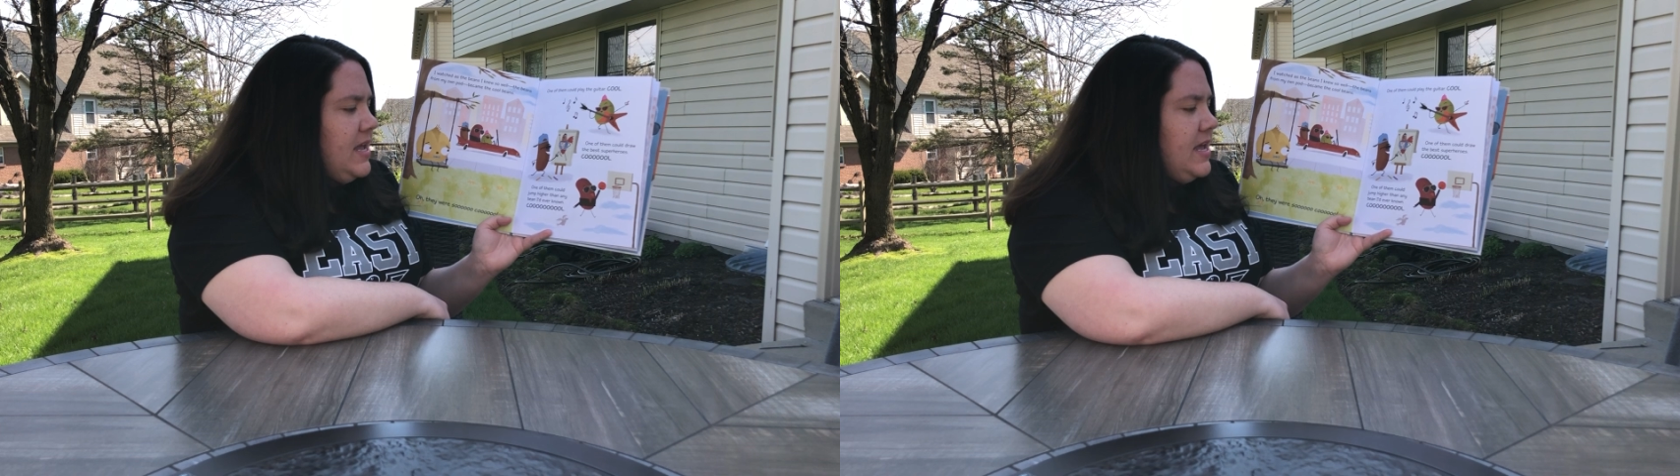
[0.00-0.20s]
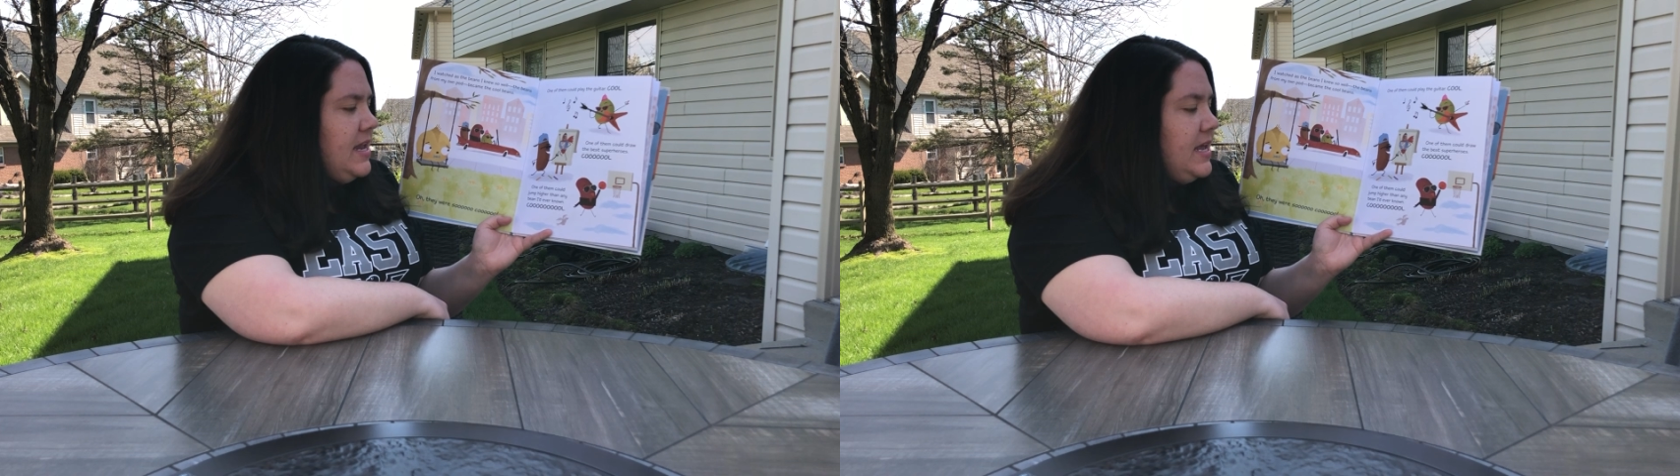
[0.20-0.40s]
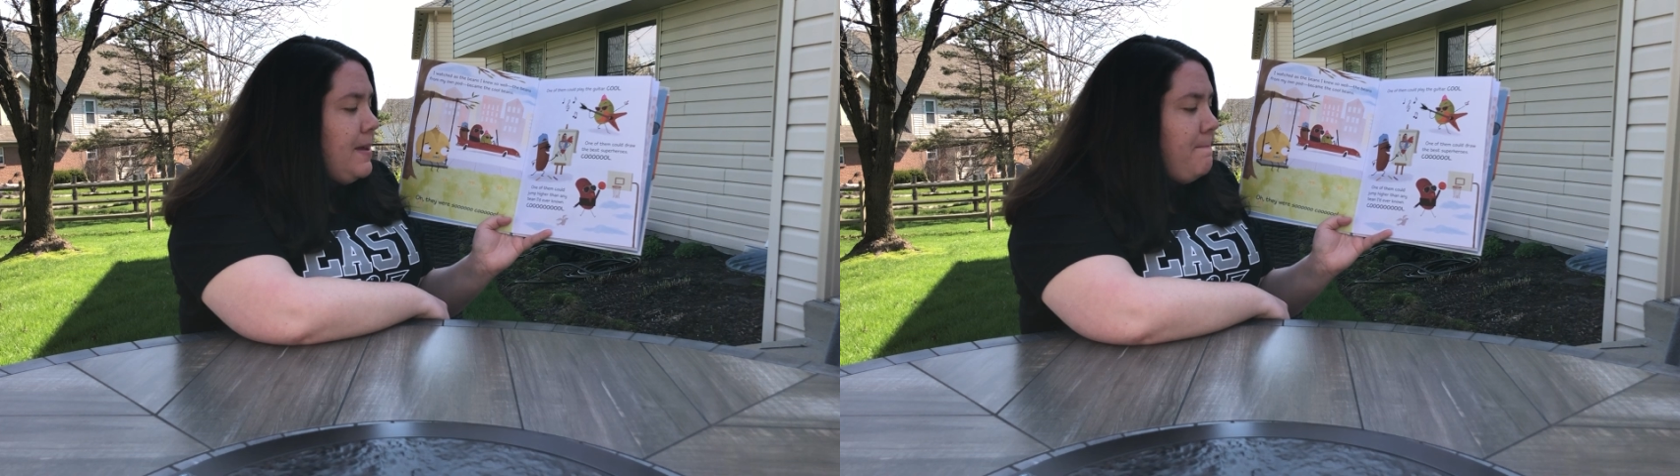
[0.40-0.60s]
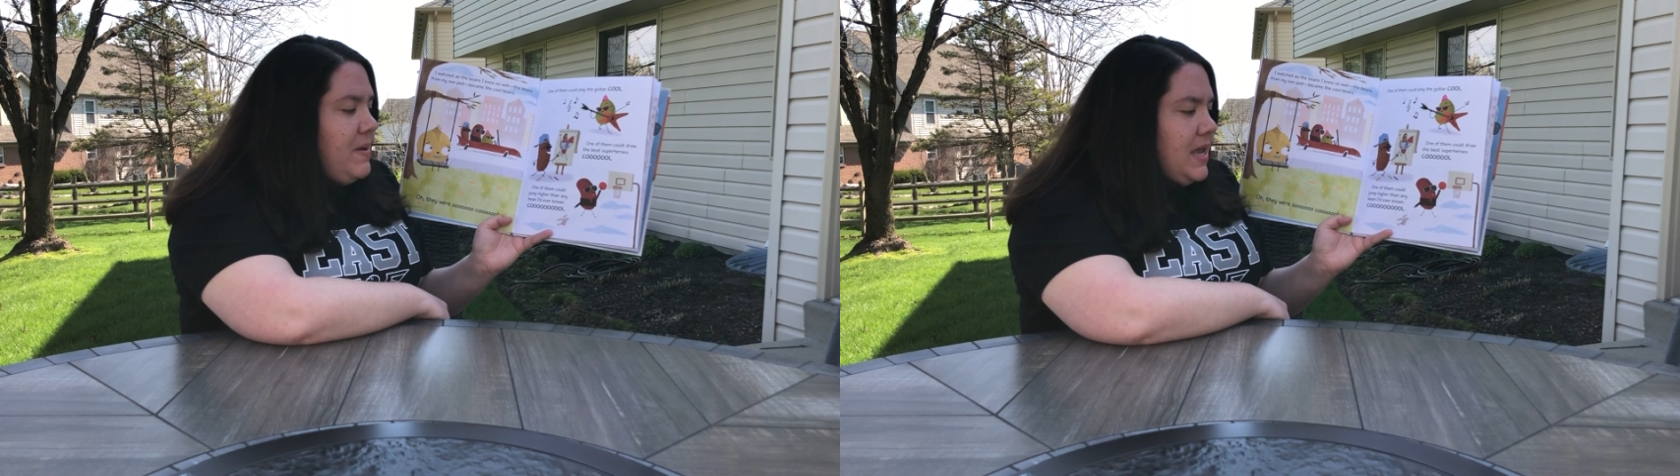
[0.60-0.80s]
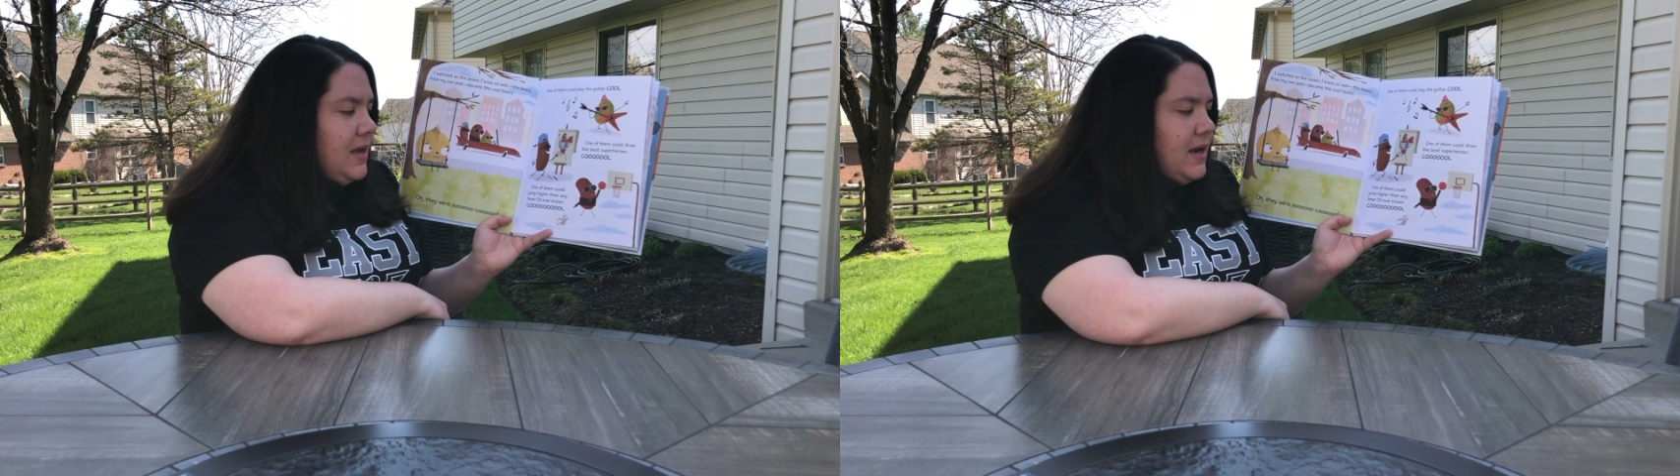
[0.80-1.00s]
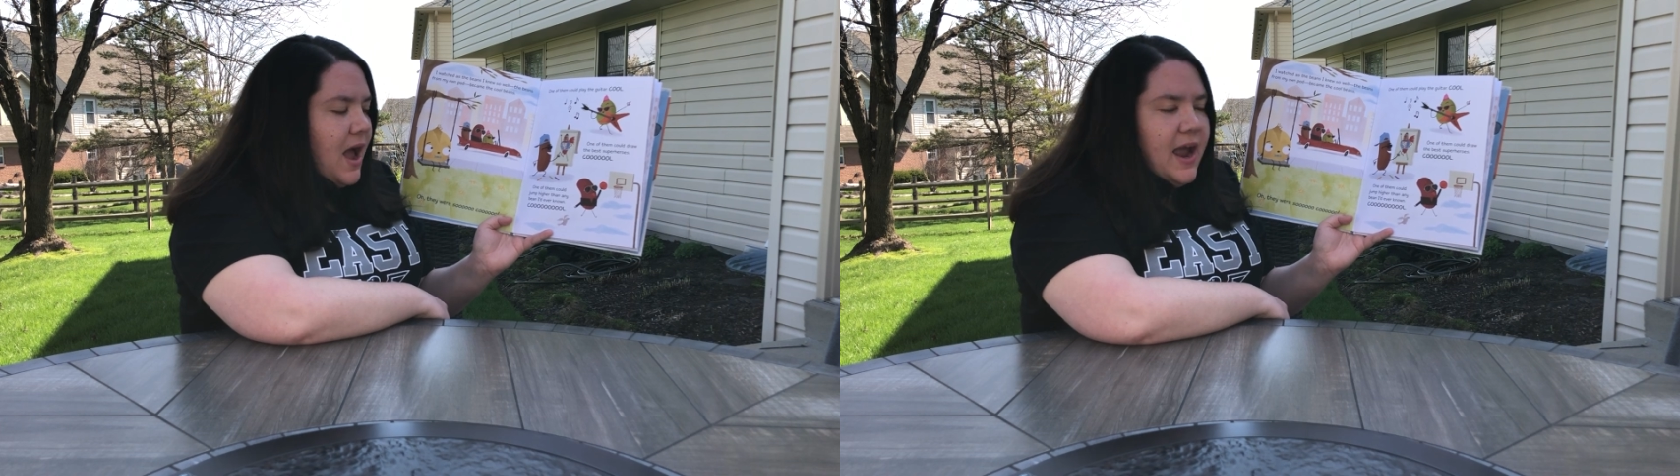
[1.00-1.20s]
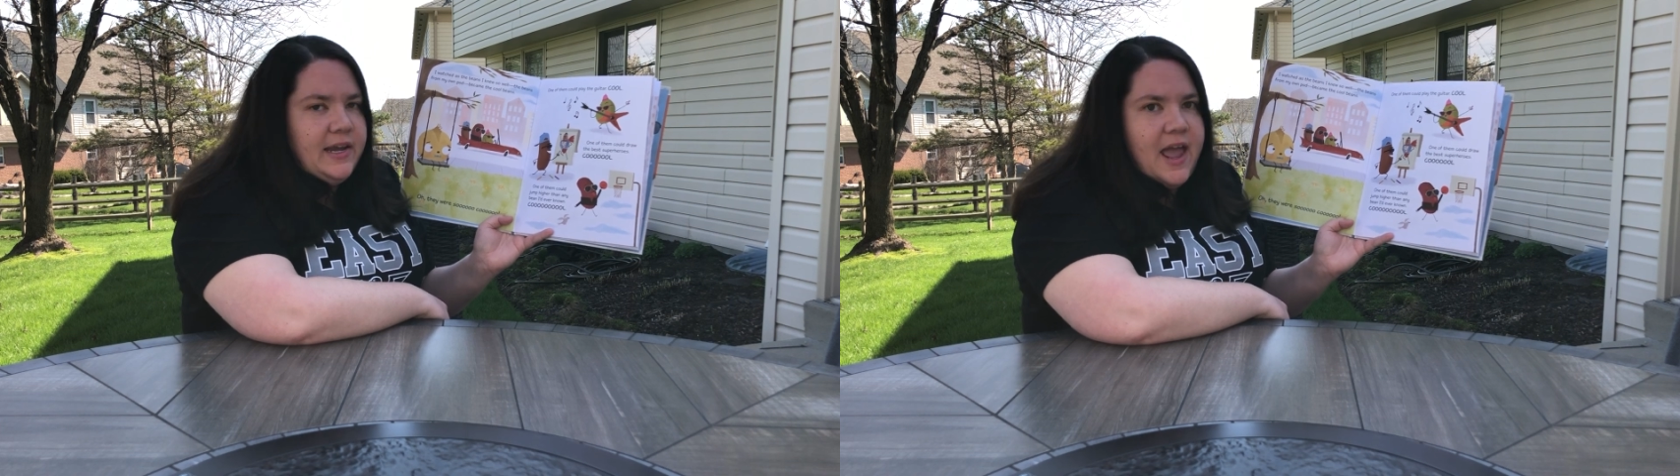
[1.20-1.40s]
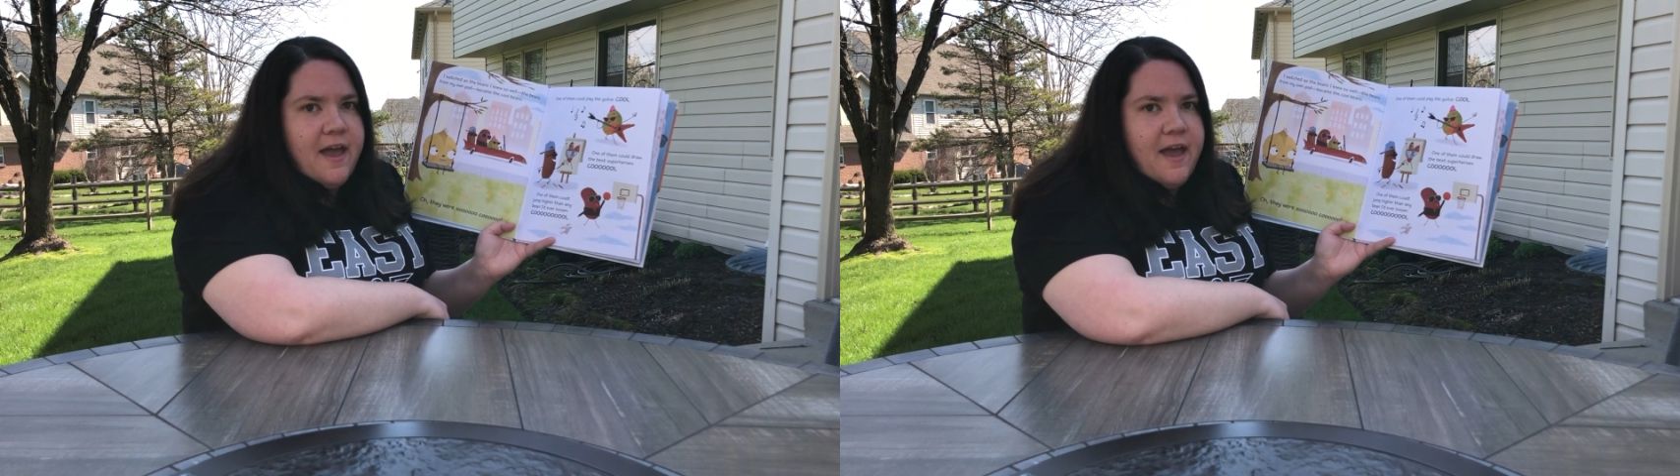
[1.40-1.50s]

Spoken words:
any bean I'd